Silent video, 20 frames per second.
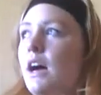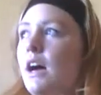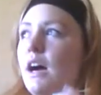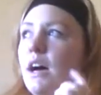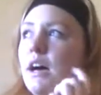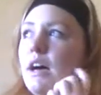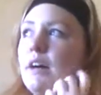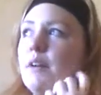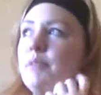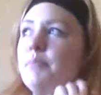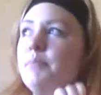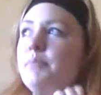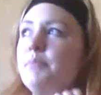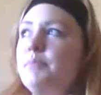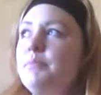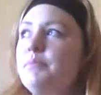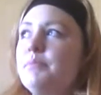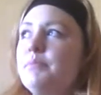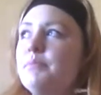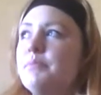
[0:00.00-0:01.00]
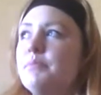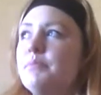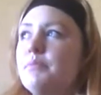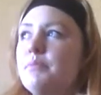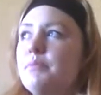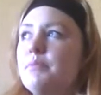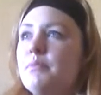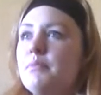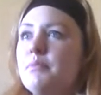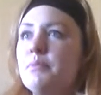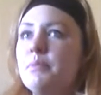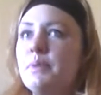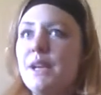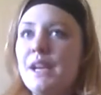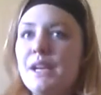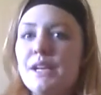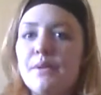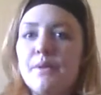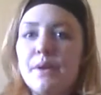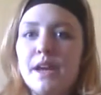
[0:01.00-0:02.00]
Um, but
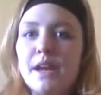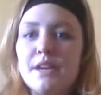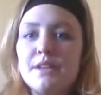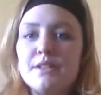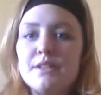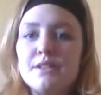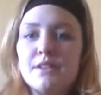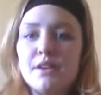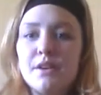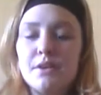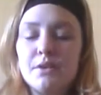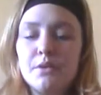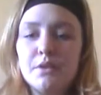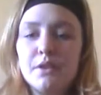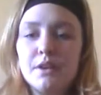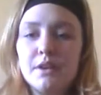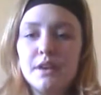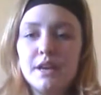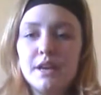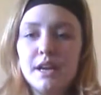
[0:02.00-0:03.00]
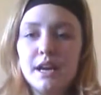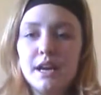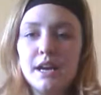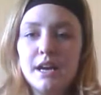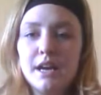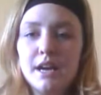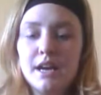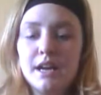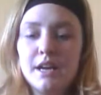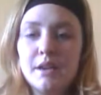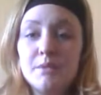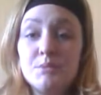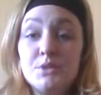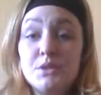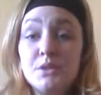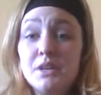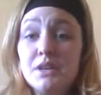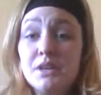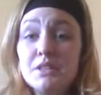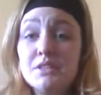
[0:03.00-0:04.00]
anyway, so I am
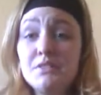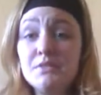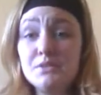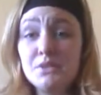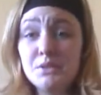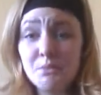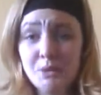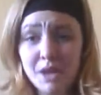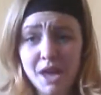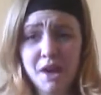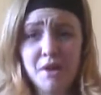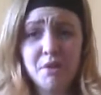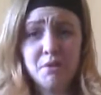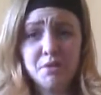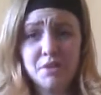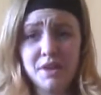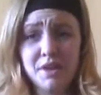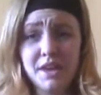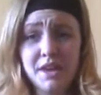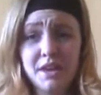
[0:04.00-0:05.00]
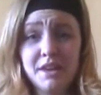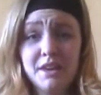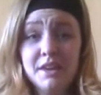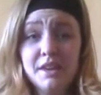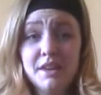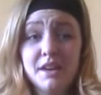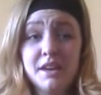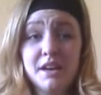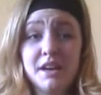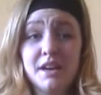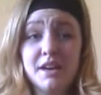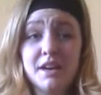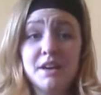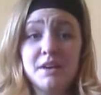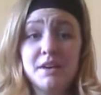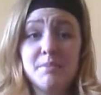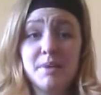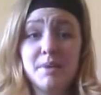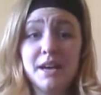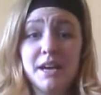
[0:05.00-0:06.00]
doing it to be healthy.
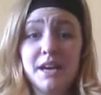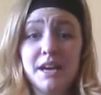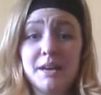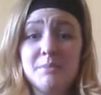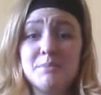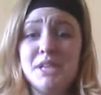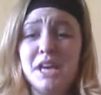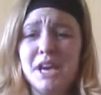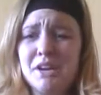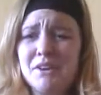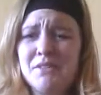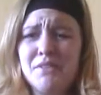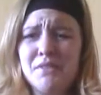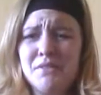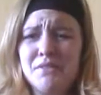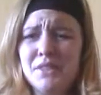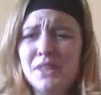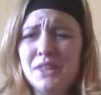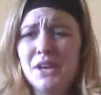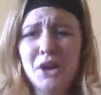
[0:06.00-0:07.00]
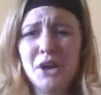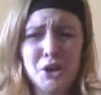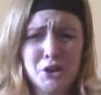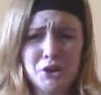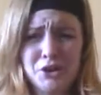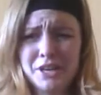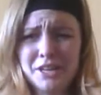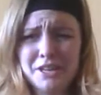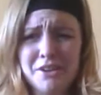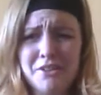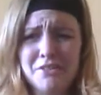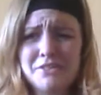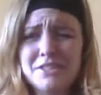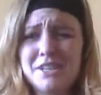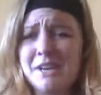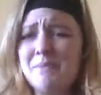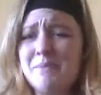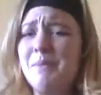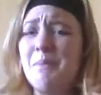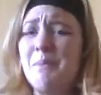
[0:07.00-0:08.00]
Um, I'm tired of everything hurting all the
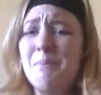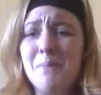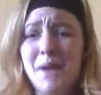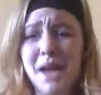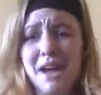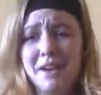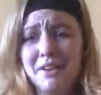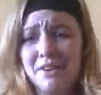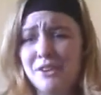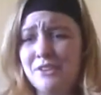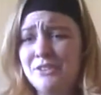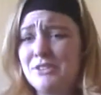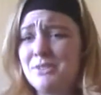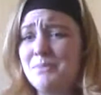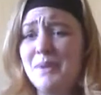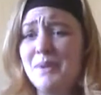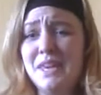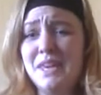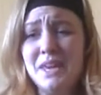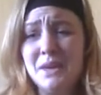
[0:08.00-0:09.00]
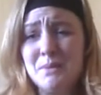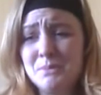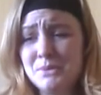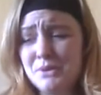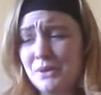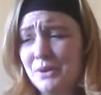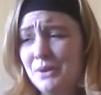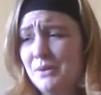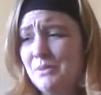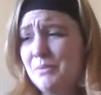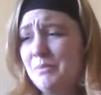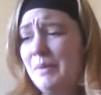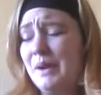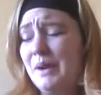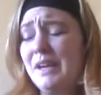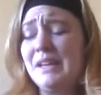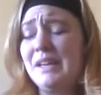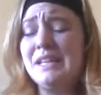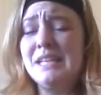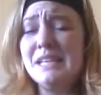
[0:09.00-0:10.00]
time. My back hurts, my hips hurt,
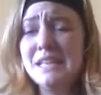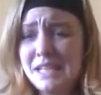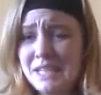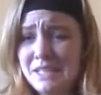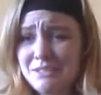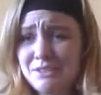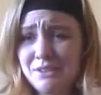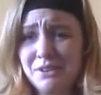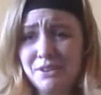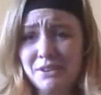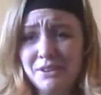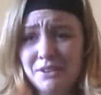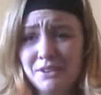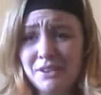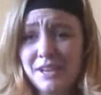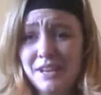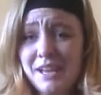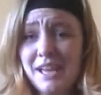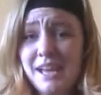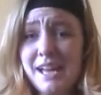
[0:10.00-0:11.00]
my knees hurt.